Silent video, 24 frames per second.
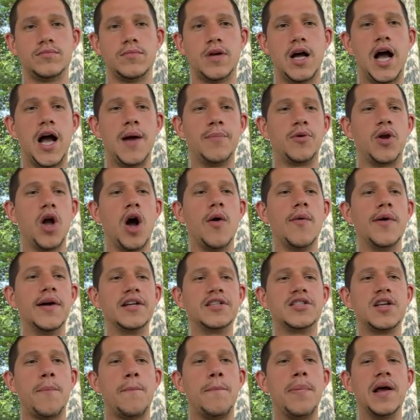I'm going
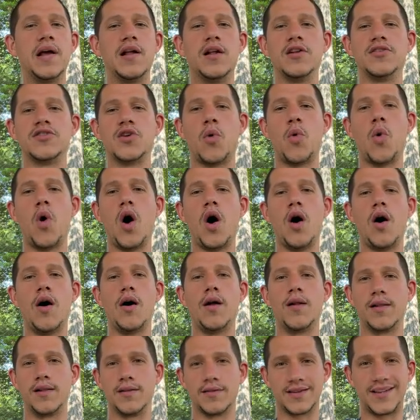to build a
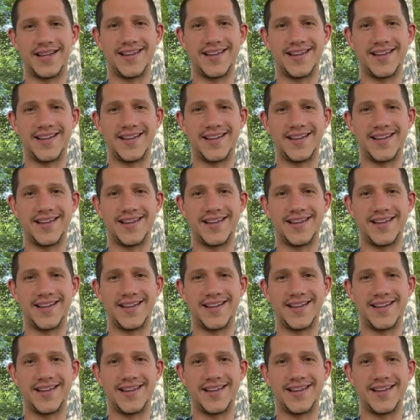wall.